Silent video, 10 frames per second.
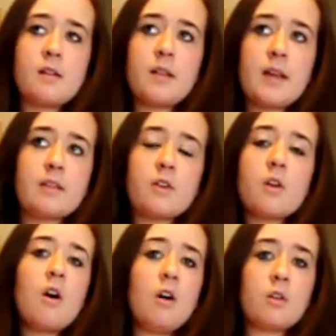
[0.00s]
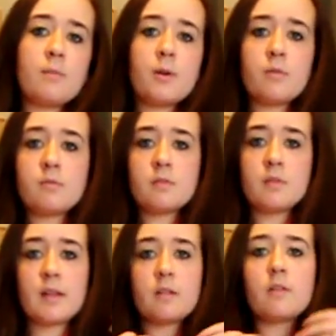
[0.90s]
their collarbones,
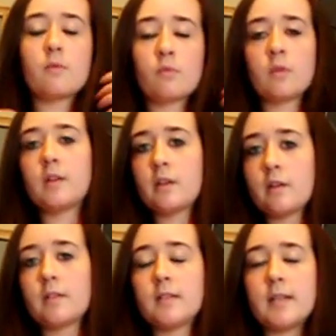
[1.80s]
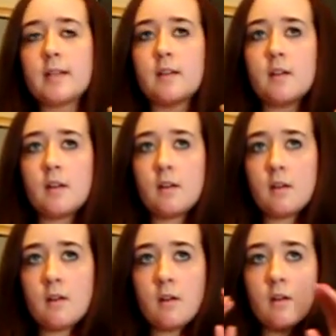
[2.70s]
like, look really good, like,
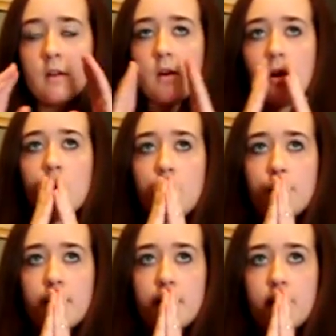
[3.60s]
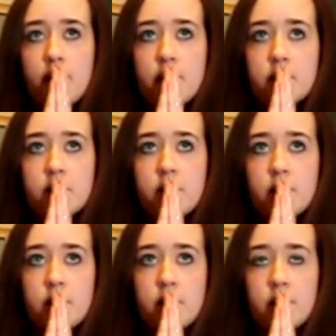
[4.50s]
oh my gosh.
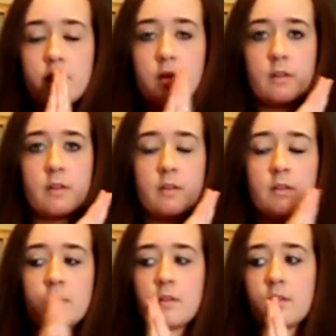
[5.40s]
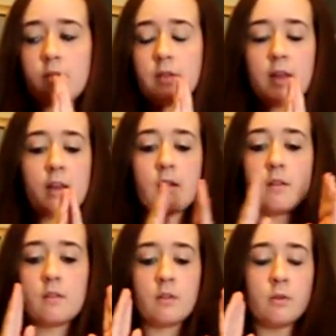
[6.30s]
Thank
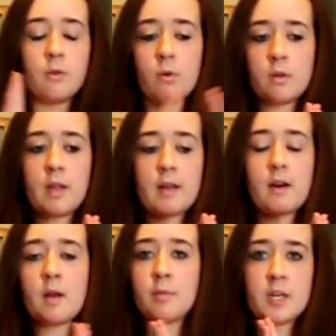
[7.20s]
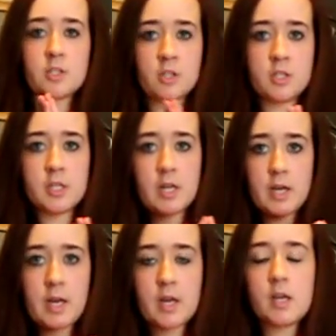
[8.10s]
the Lord. Like, God bless your
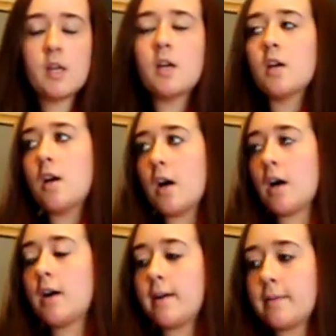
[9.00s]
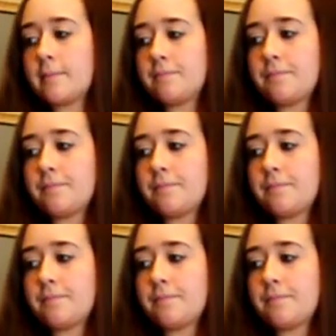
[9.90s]
DNA. I